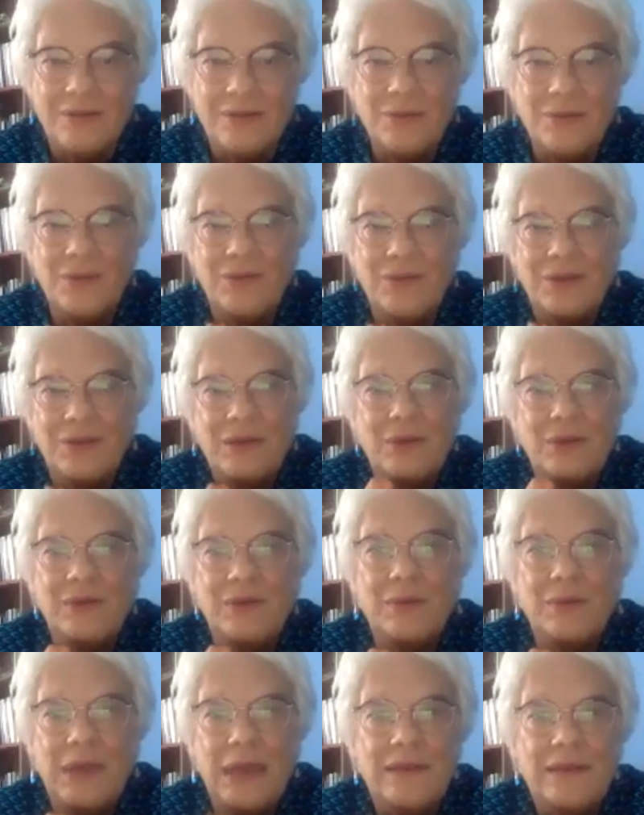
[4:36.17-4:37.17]
It
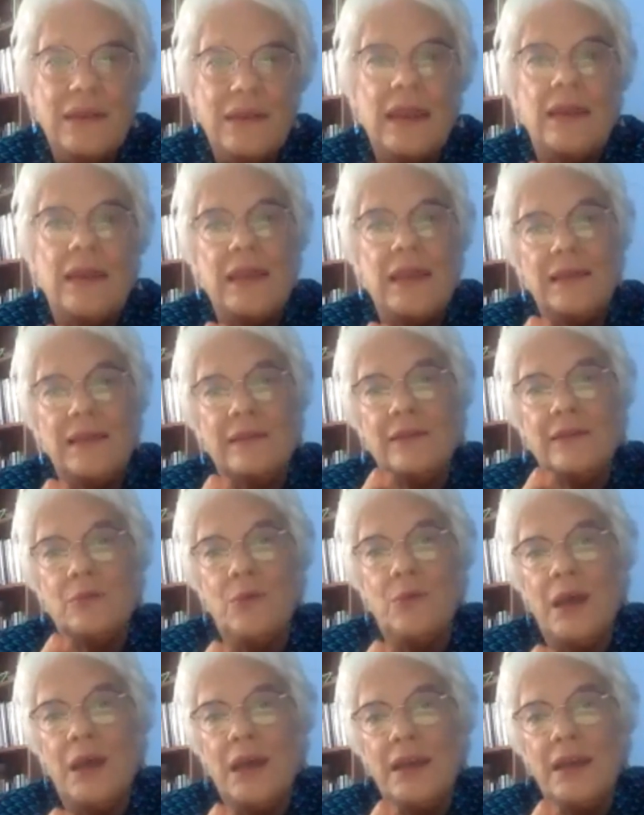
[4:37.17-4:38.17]
was amazing. And this is
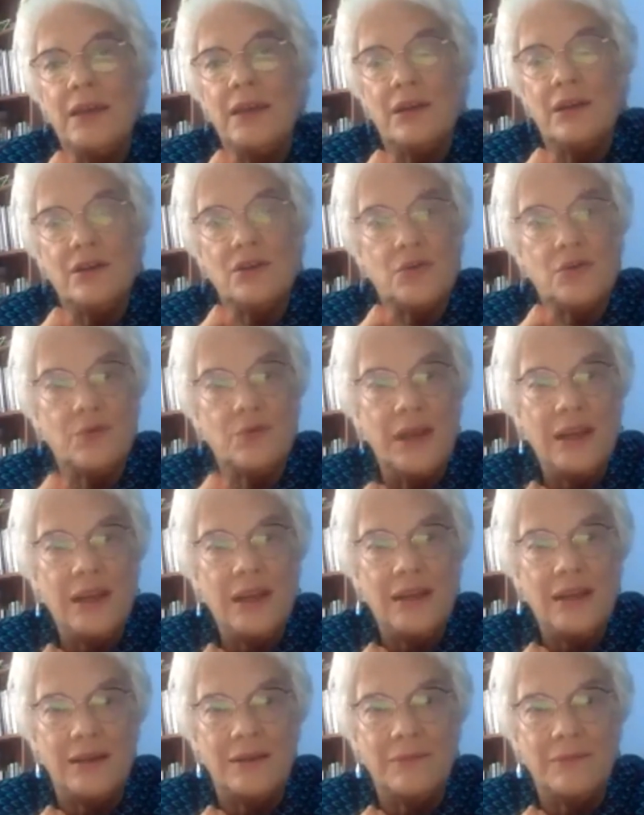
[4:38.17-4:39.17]
why in our
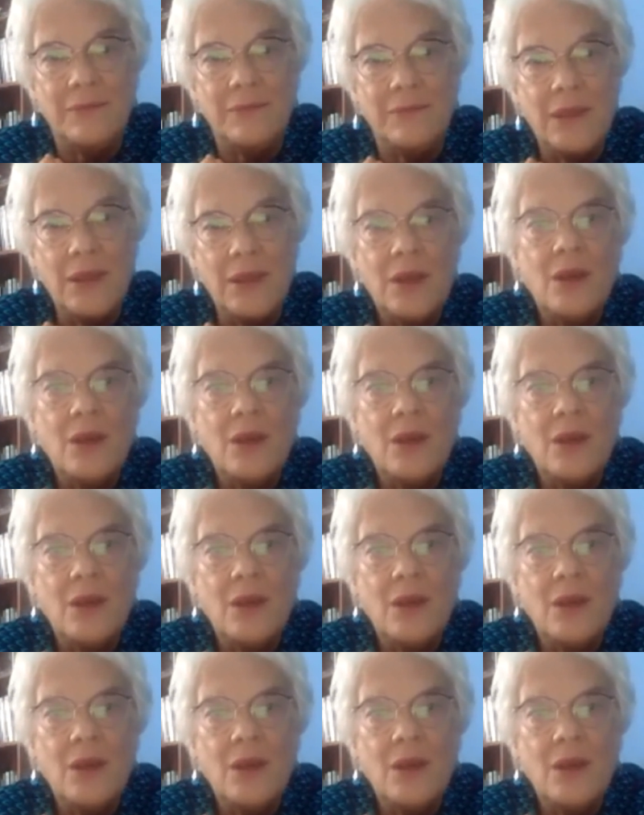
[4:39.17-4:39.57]
training,